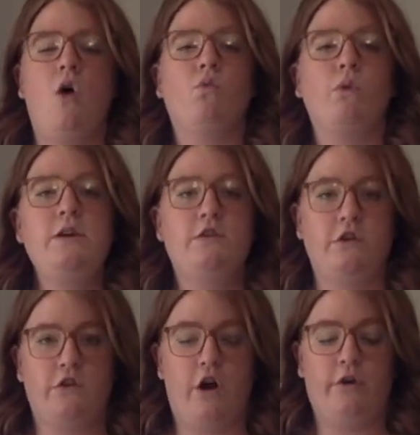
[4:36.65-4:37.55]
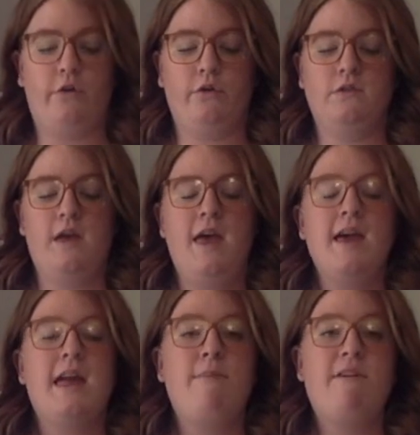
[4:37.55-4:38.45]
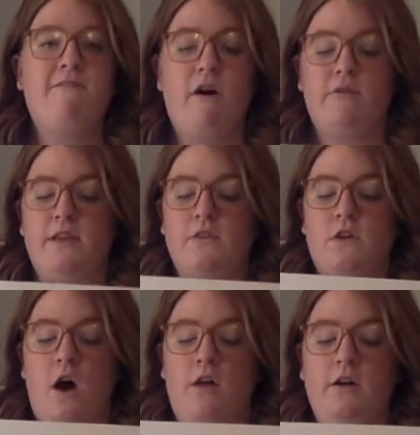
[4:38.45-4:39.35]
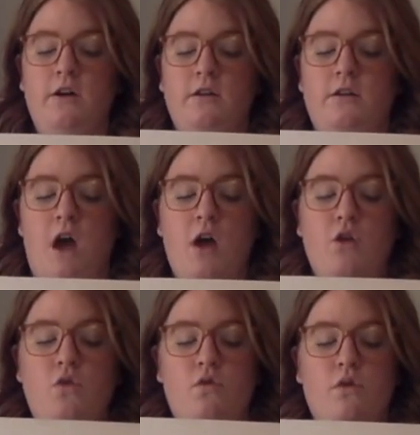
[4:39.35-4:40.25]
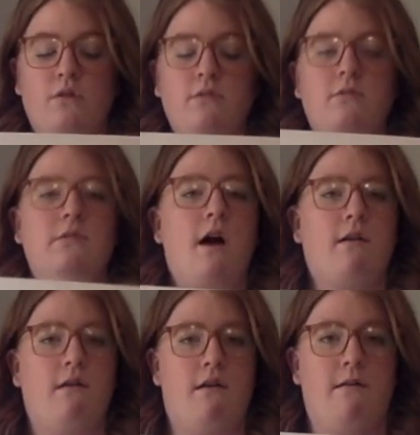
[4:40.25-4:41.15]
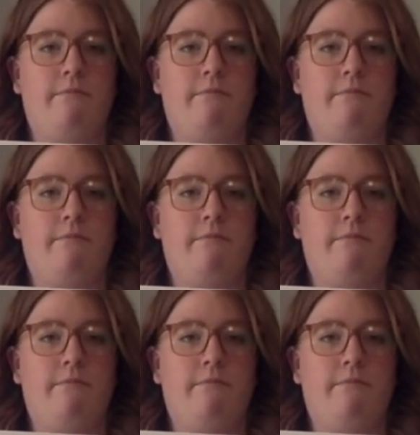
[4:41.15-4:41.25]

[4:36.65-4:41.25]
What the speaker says: Research articles can be found at scholar.google.com.